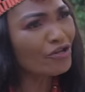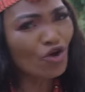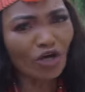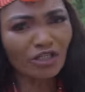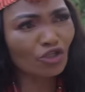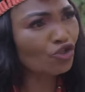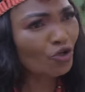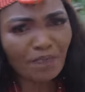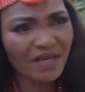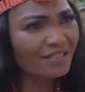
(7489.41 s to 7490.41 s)
your
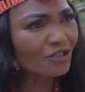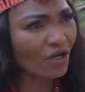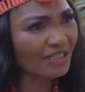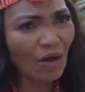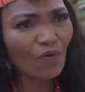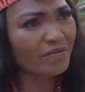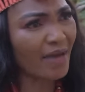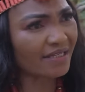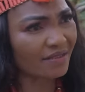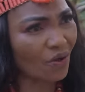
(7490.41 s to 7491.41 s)
stupid daughter with
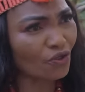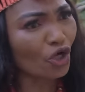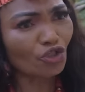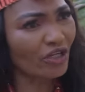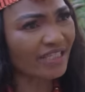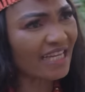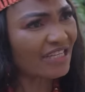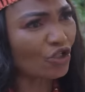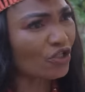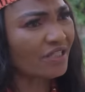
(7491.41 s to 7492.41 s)
my son. Your daughter that
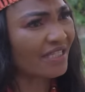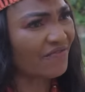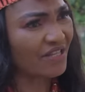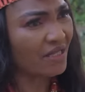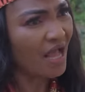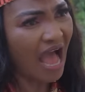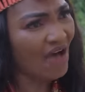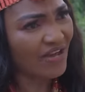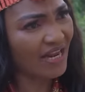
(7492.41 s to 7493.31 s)
doesn't even have a